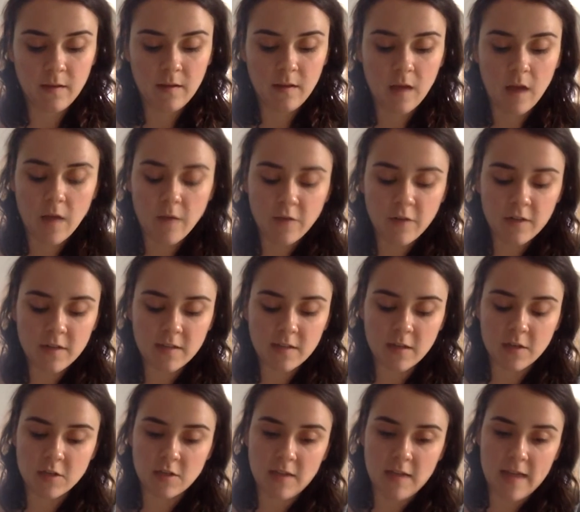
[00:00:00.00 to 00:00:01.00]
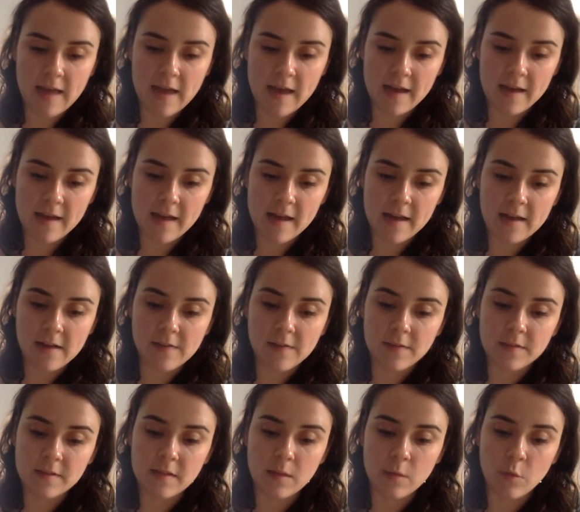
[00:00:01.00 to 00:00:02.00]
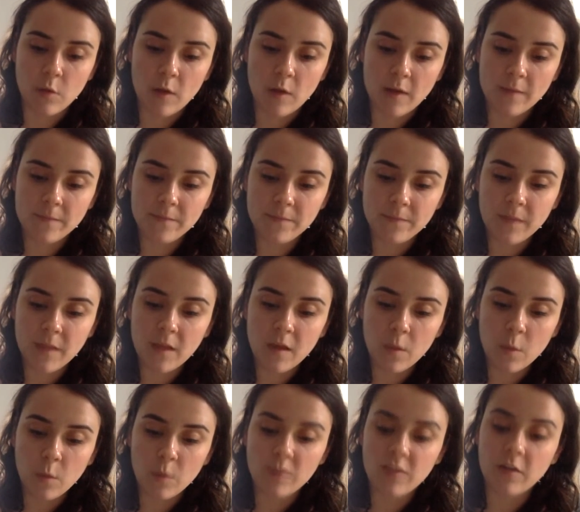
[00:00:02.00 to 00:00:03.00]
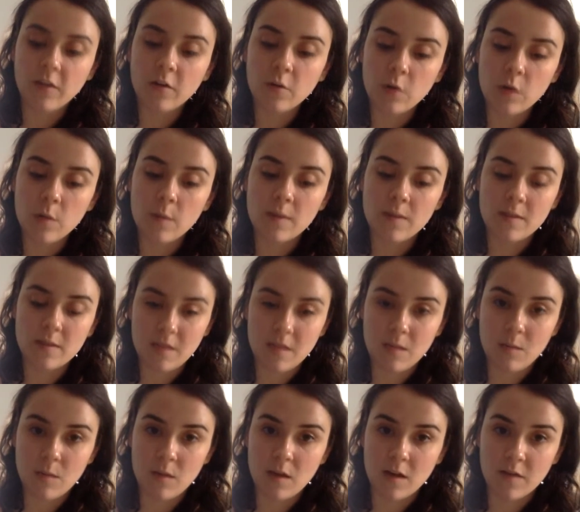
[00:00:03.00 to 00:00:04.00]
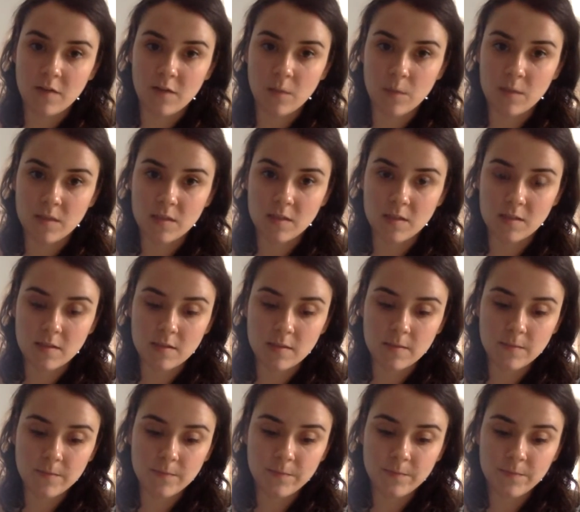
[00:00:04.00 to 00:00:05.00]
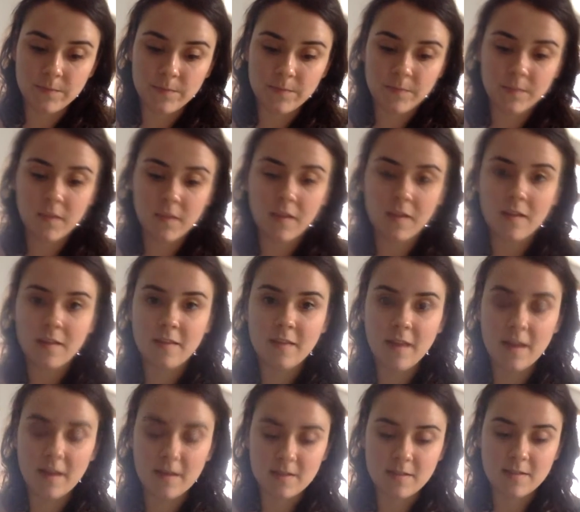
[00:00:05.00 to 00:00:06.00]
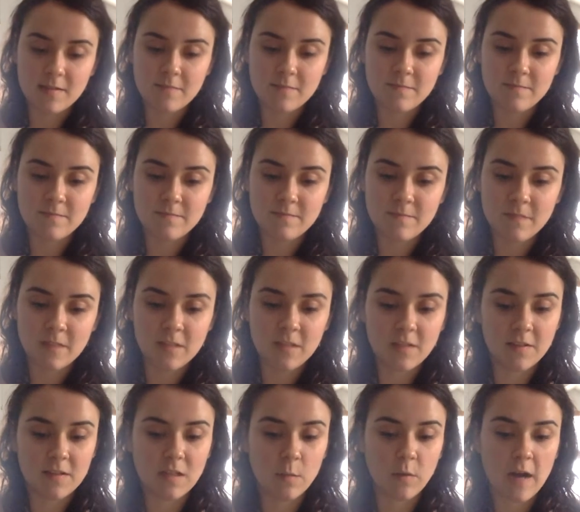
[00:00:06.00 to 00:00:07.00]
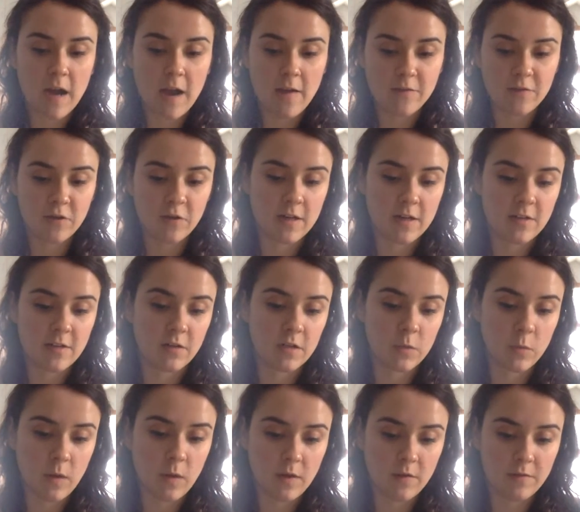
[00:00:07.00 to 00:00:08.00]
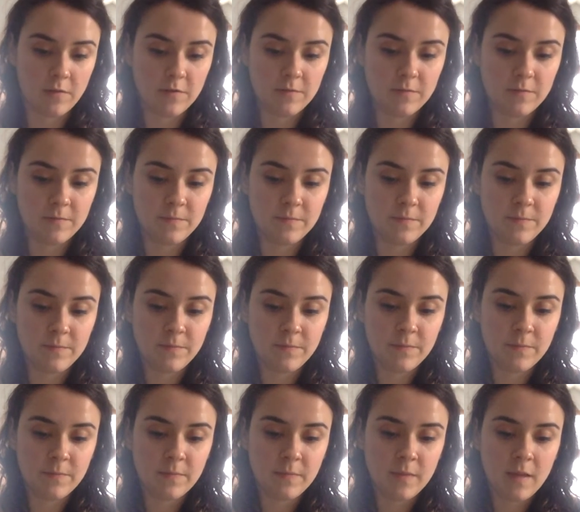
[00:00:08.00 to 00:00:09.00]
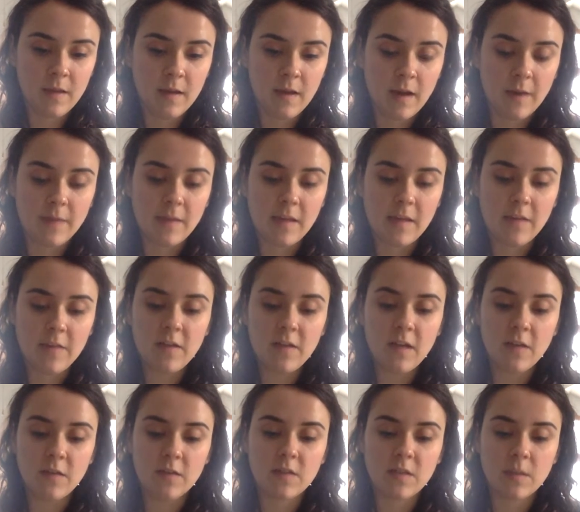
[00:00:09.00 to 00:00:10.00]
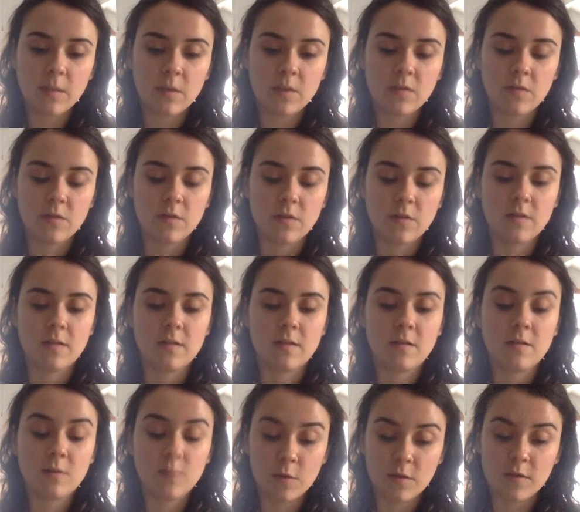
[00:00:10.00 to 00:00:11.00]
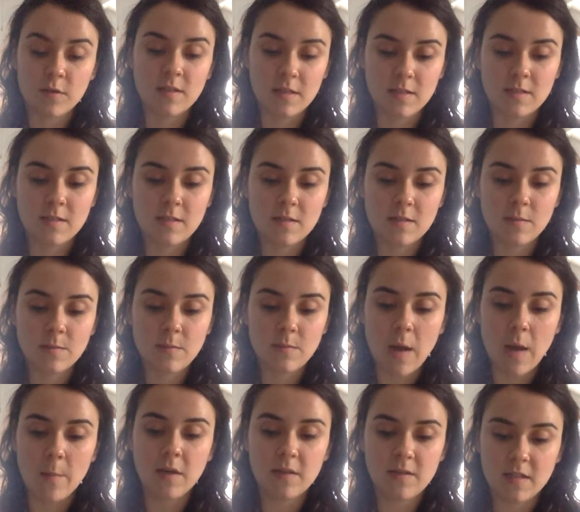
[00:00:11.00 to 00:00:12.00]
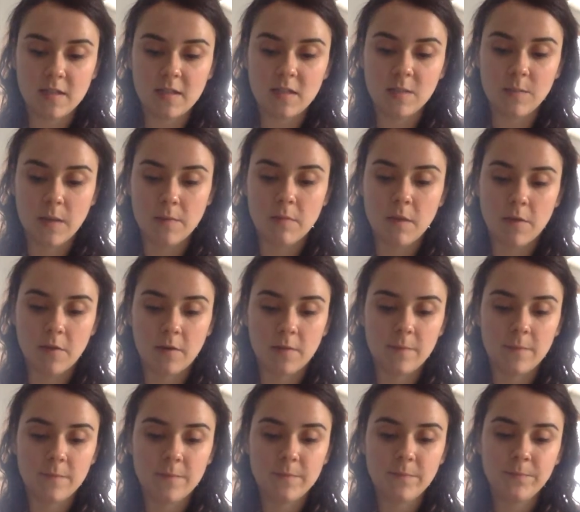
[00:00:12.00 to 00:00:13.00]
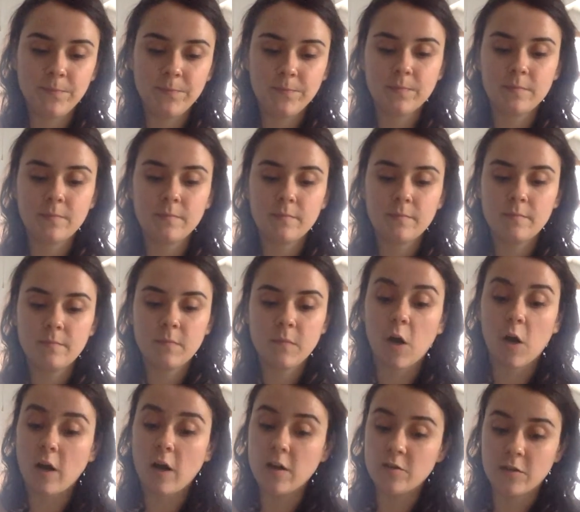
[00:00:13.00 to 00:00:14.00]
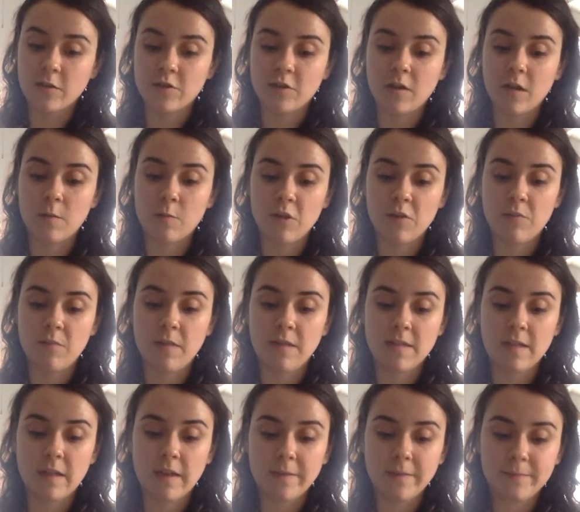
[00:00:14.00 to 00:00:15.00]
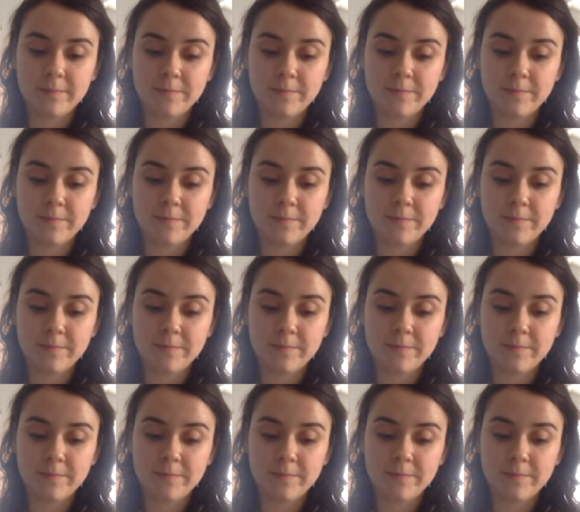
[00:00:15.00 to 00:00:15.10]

Every discussion they had ended in the same way, with their agreement to keep me out of their business. That is, until the summer after I turned 12. On the evening of the summer solstice, solstice Papa said to my mother, Audra should come with me tonight.